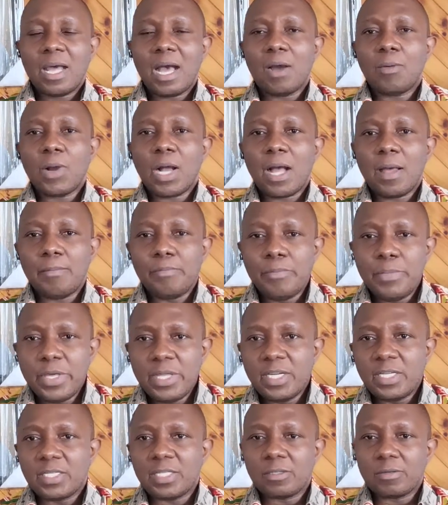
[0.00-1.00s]
Our
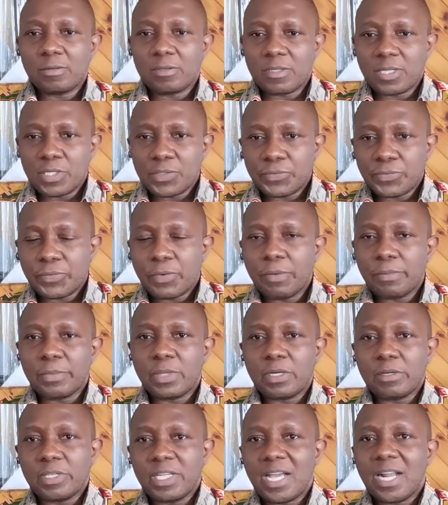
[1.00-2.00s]
ability to transform
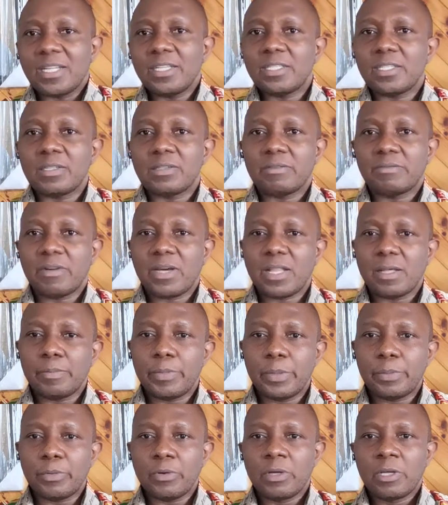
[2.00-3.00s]
the realities of other
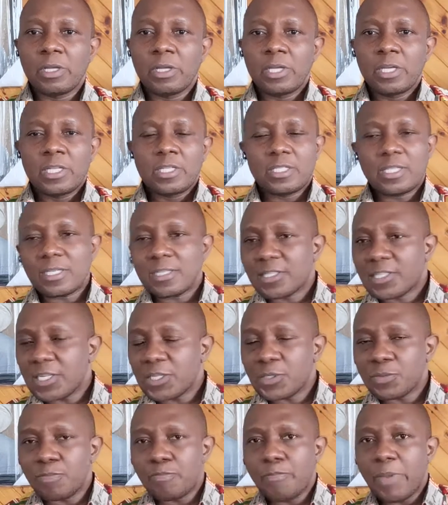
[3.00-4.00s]
people takes
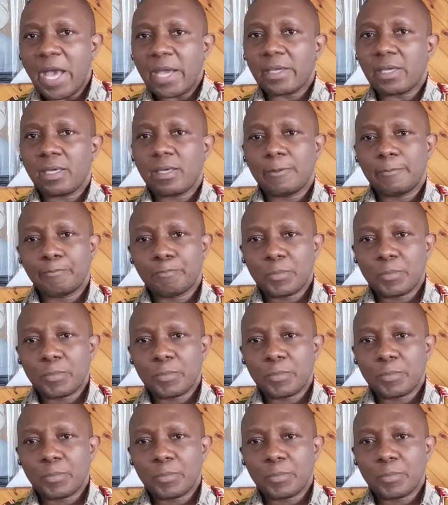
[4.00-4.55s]
us back